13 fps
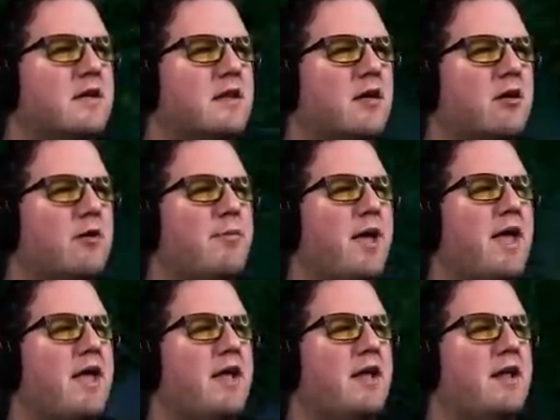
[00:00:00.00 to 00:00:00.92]
Clara
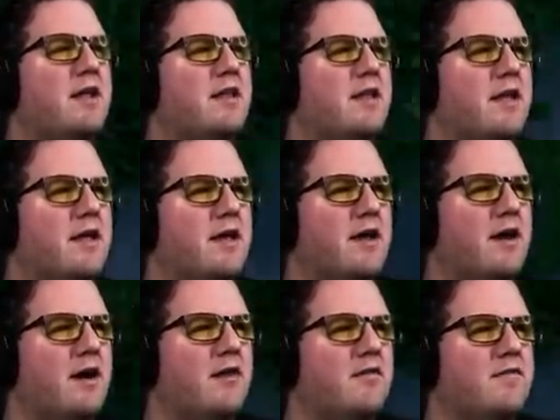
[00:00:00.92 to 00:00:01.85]
Bain,
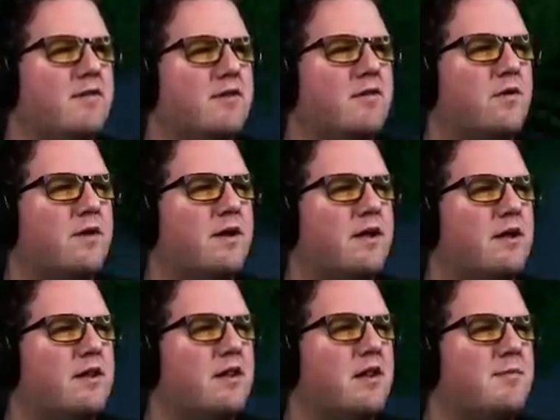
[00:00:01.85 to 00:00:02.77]
Victoria
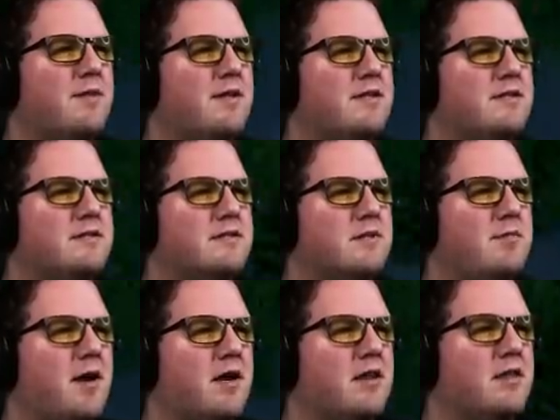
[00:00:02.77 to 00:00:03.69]
Clemens,
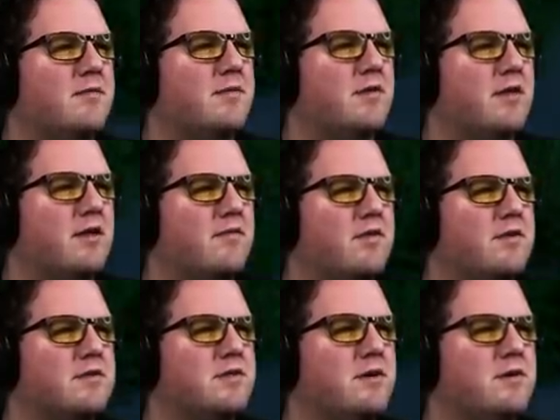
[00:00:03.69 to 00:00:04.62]
Apocalypto. Thank you for
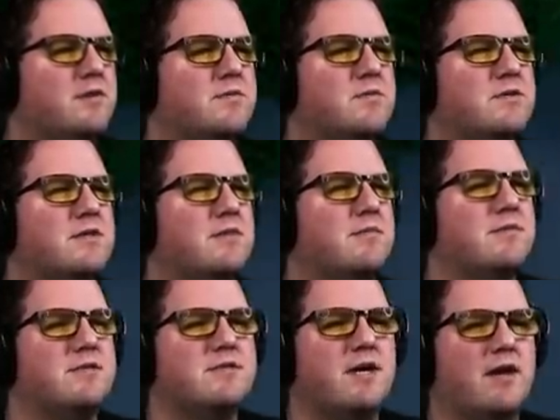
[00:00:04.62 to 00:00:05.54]
those hosts. What's up,
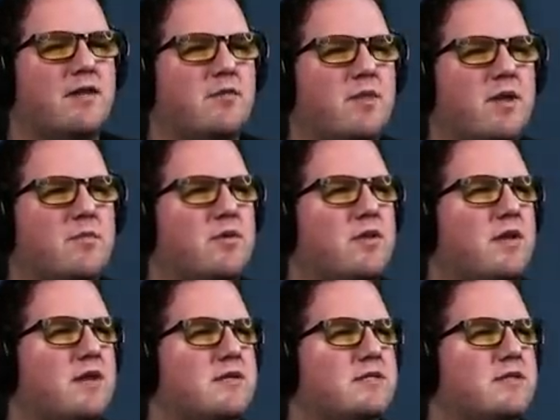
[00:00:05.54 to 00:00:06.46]
Tyler people?
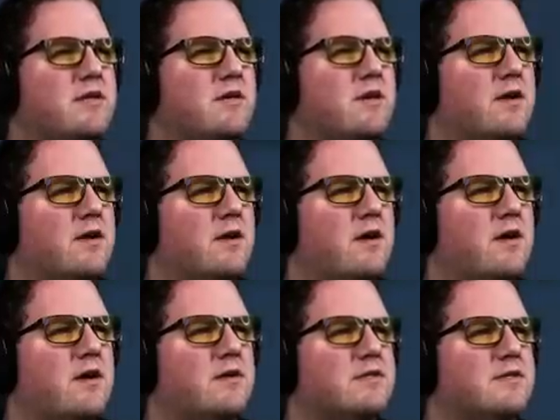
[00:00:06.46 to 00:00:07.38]
I see you here.
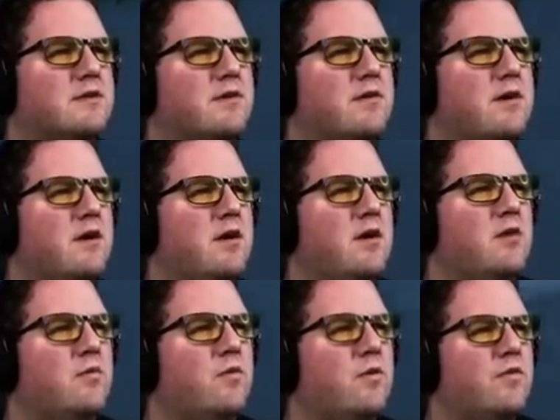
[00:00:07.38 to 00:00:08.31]
Also,
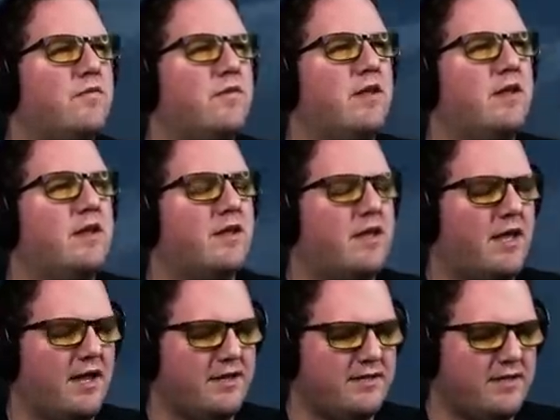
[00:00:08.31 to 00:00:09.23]
Wolfie
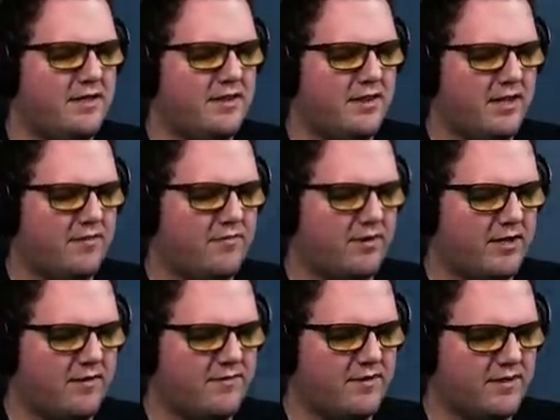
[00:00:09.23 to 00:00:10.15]
KD, thank you for
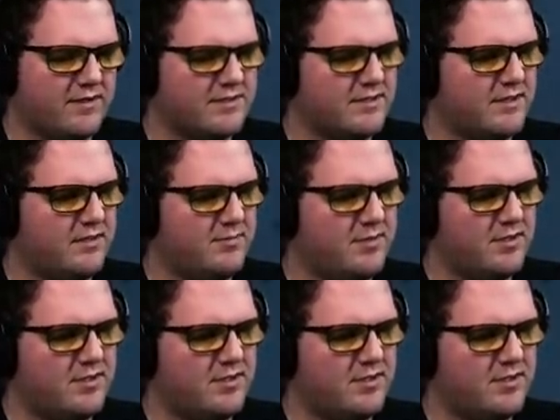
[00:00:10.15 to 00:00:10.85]
gifting a sub.